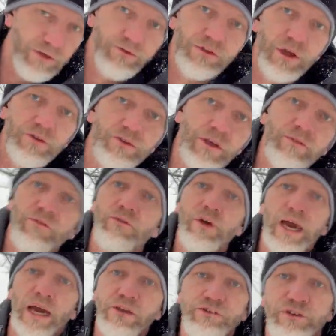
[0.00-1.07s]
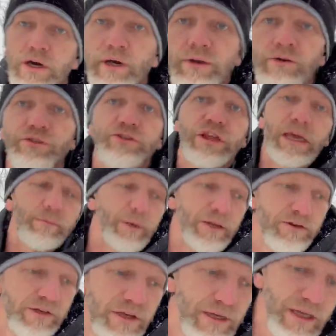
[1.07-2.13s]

such a vast understatement.